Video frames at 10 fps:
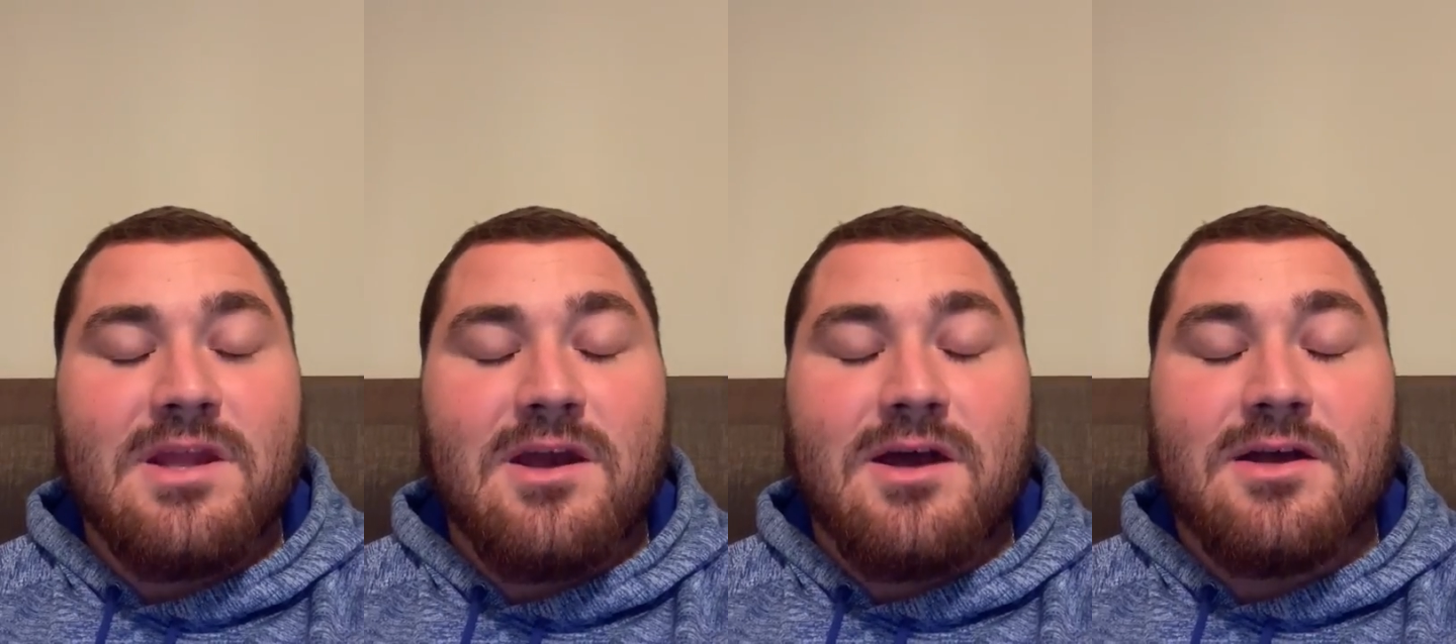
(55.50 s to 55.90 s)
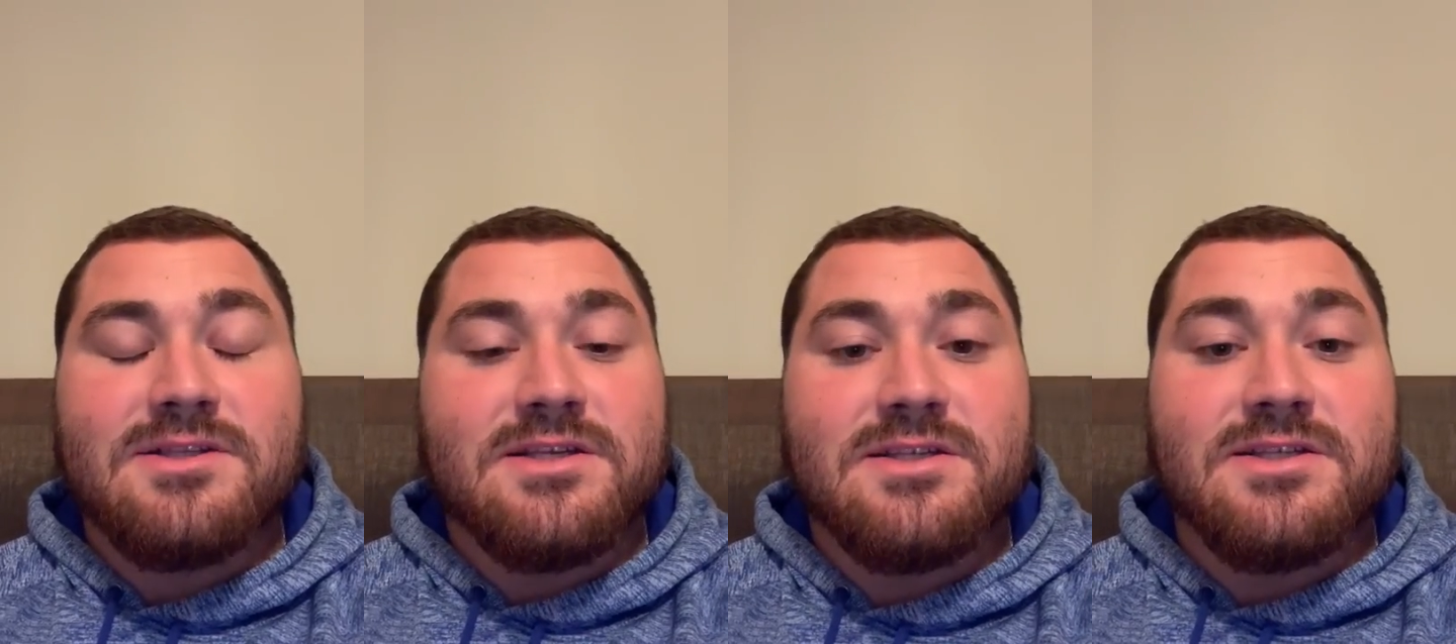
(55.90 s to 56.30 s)
uh,
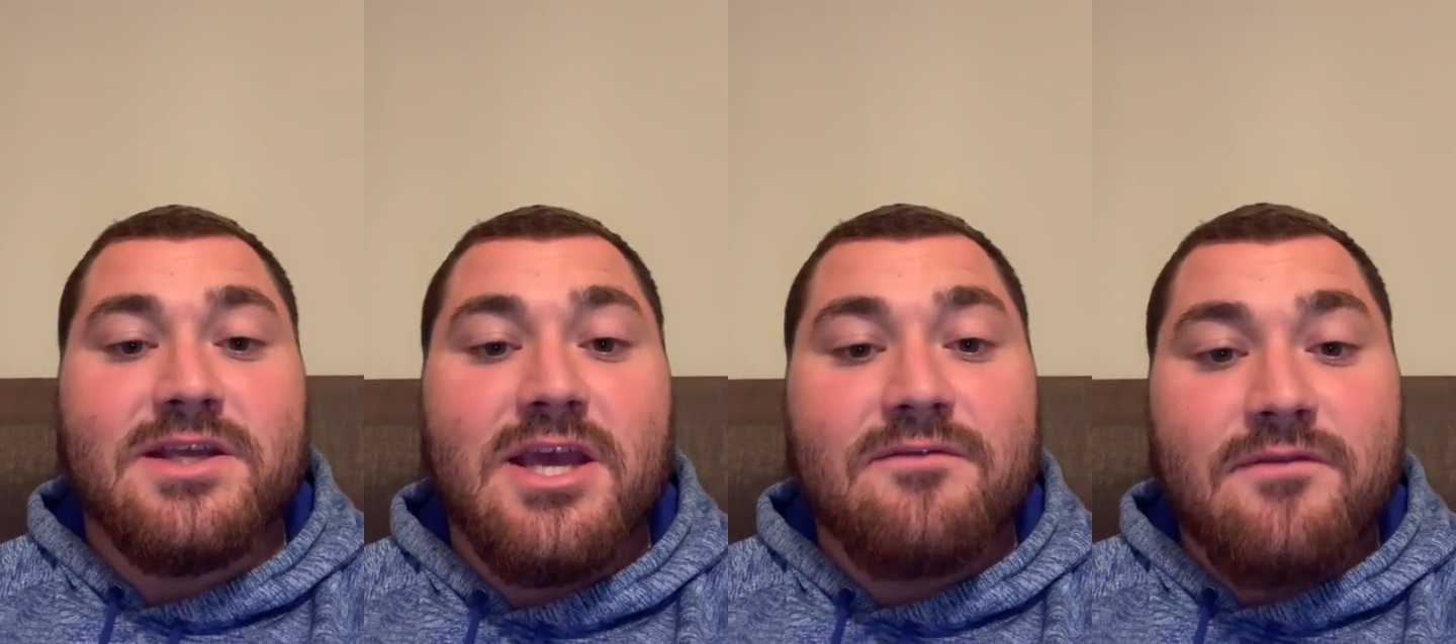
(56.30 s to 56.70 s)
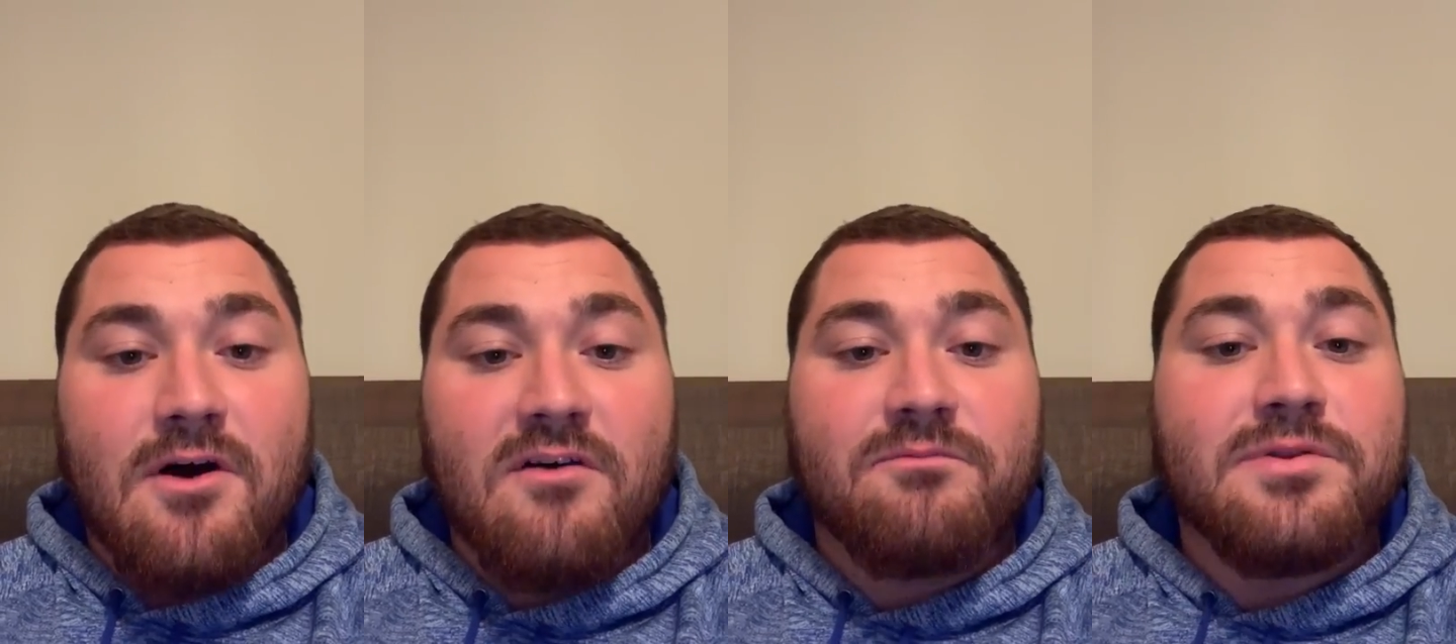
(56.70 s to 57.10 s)
to, to, get
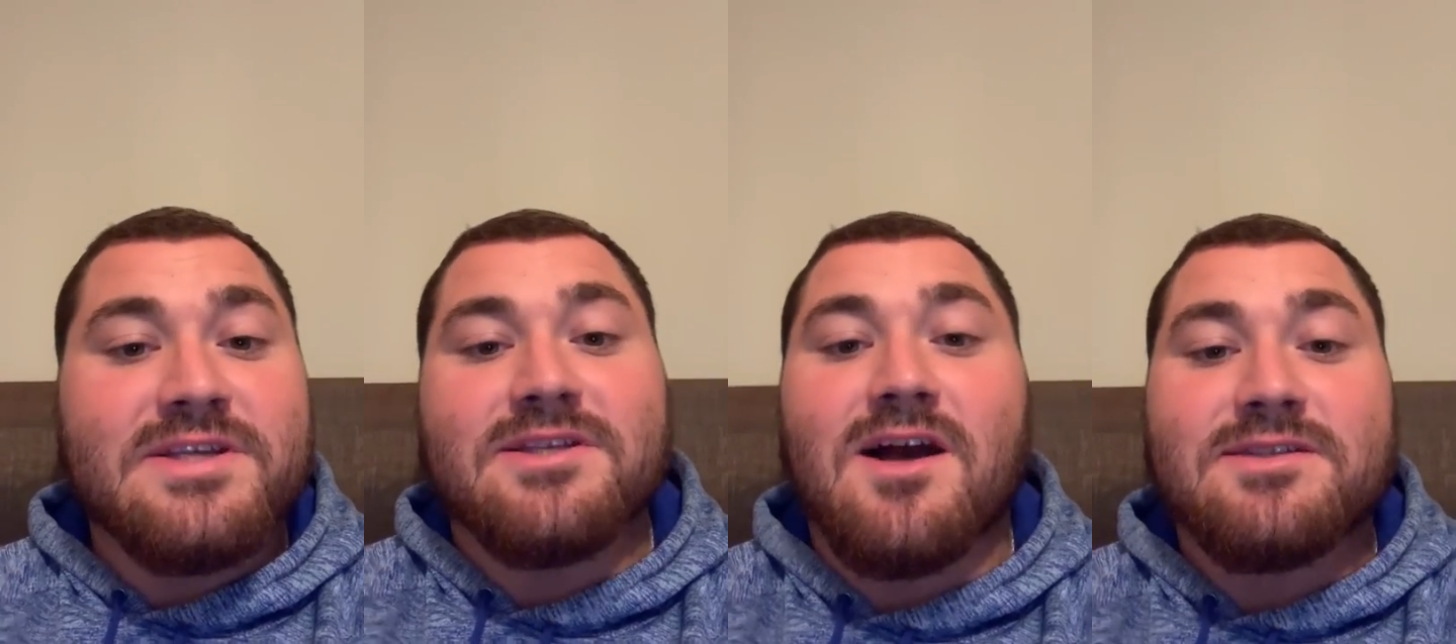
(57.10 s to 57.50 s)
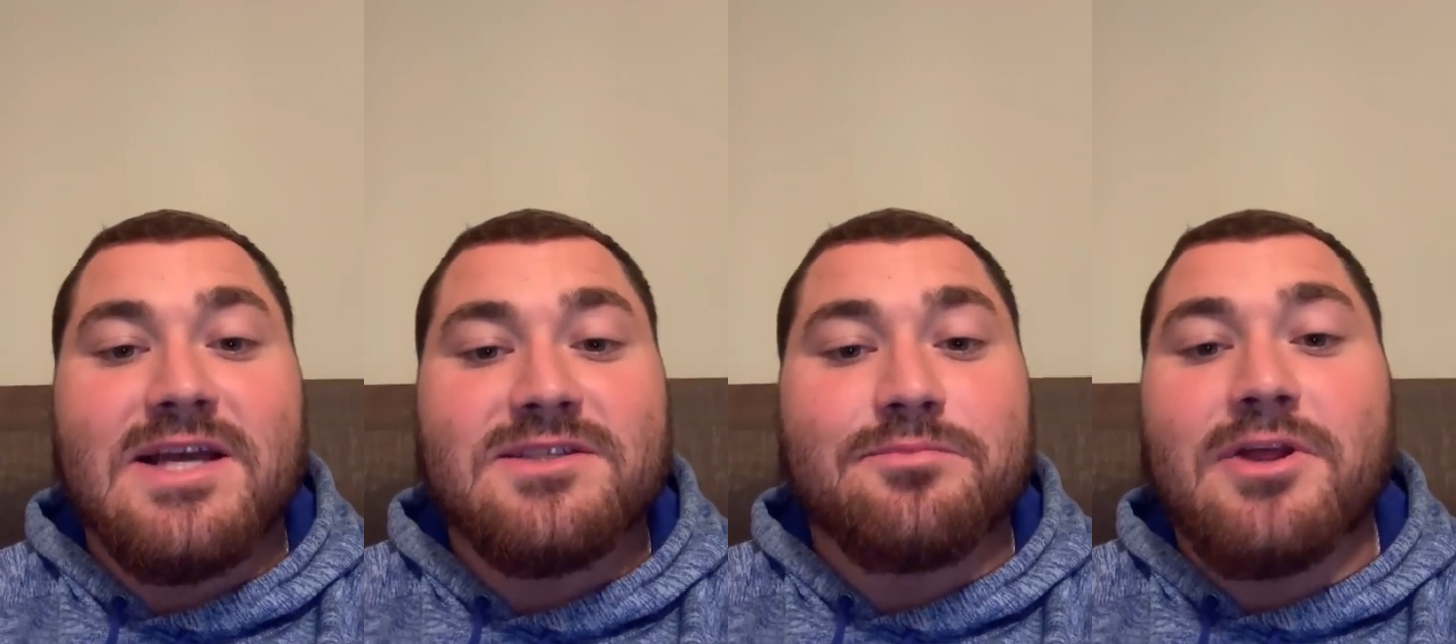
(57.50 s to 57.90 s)
involved, please
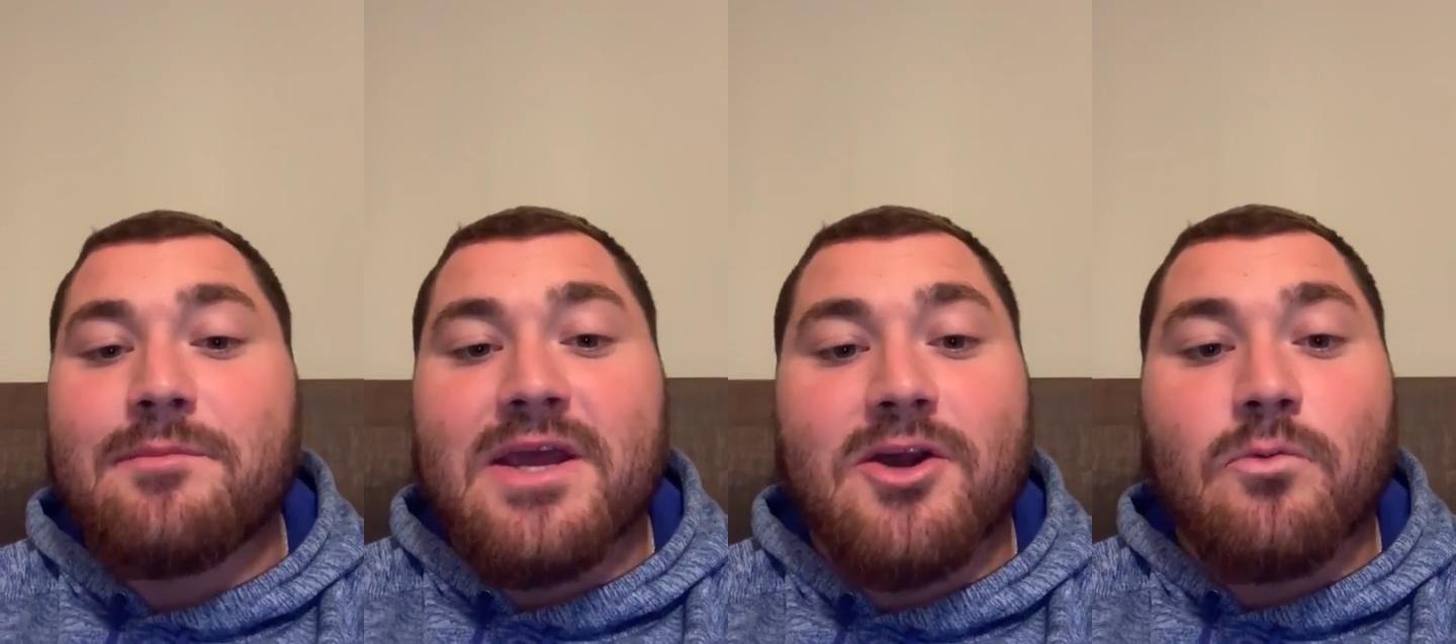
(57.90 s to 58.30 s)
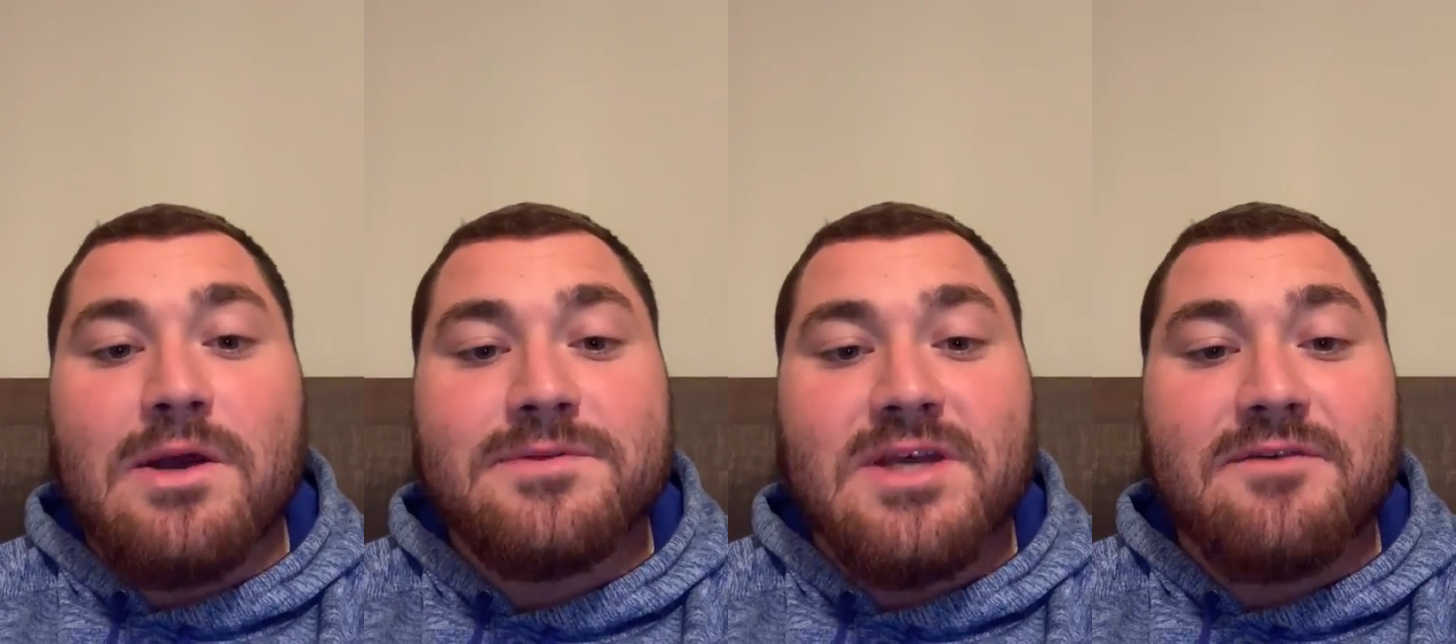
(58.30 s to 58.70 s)
contact the Playmaker
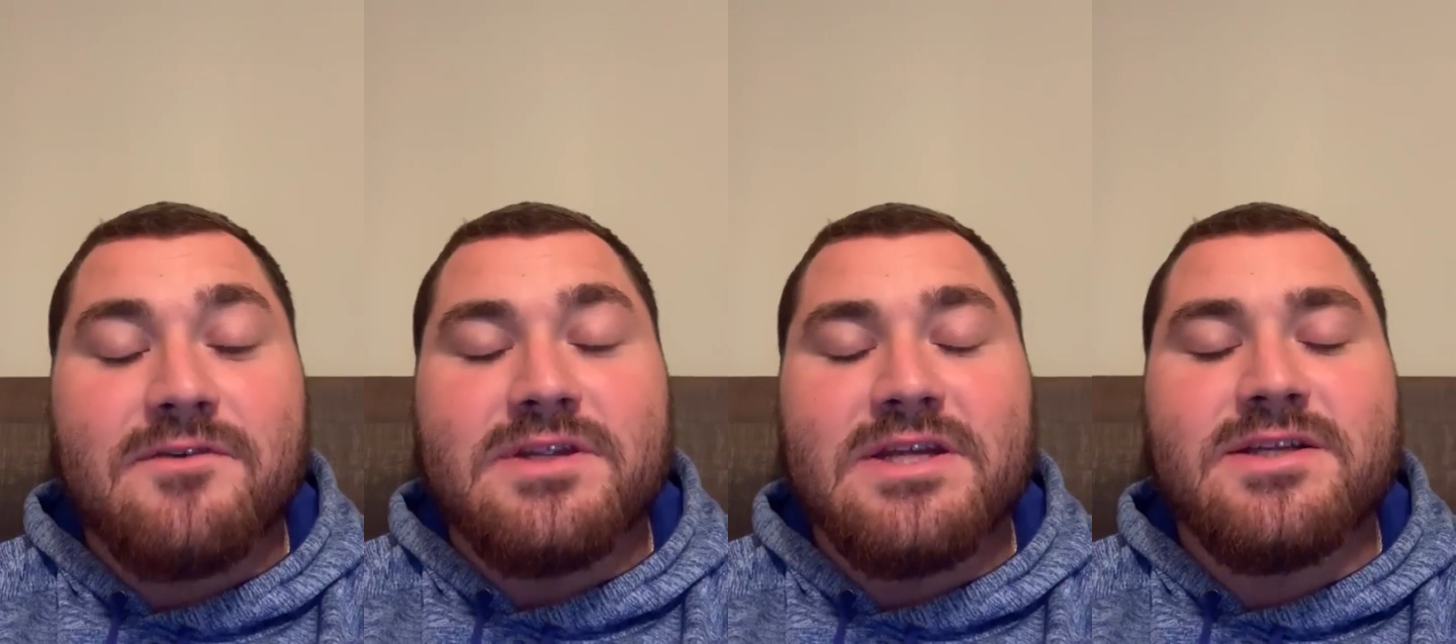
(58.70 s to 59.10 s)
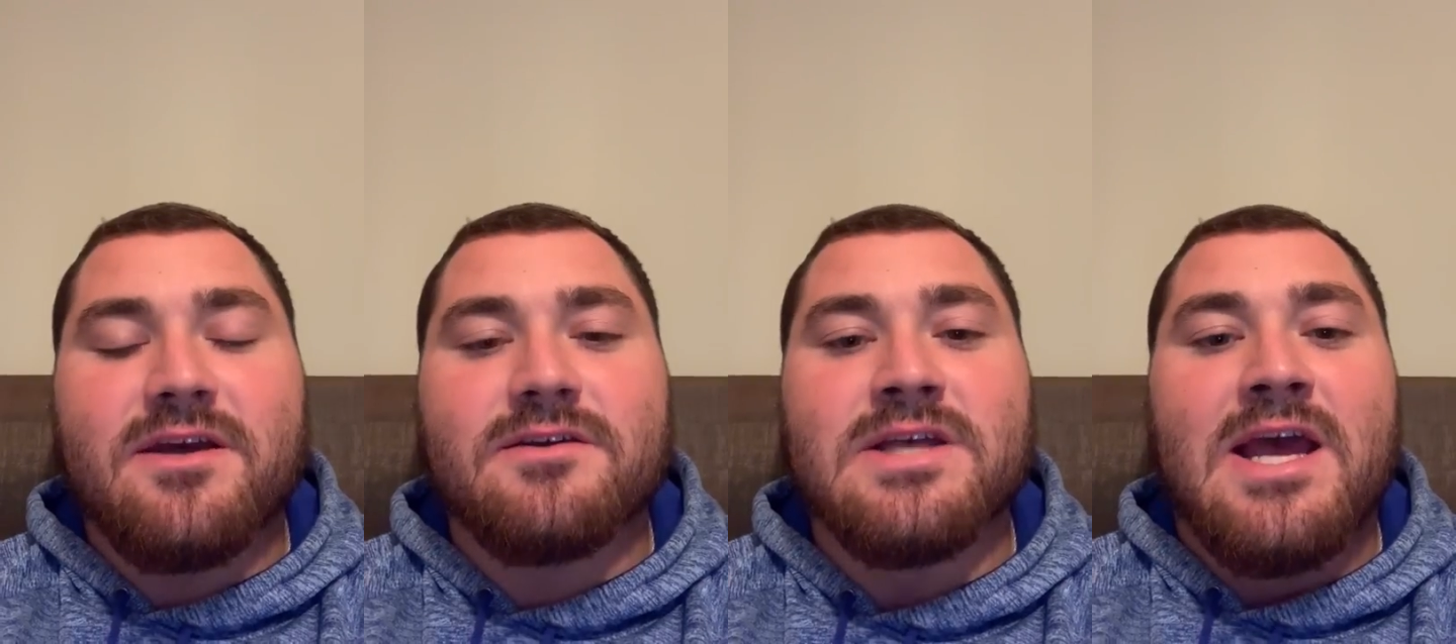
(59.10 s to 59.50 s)
website for
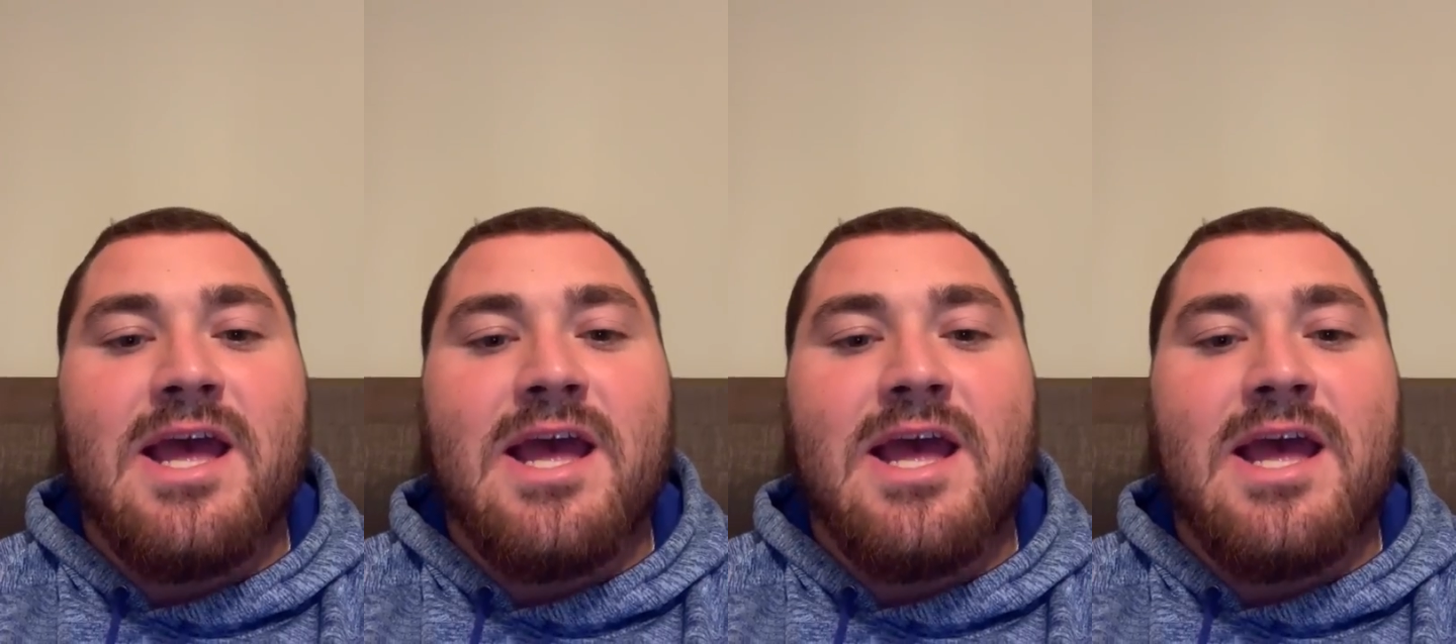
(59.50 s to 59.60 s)
details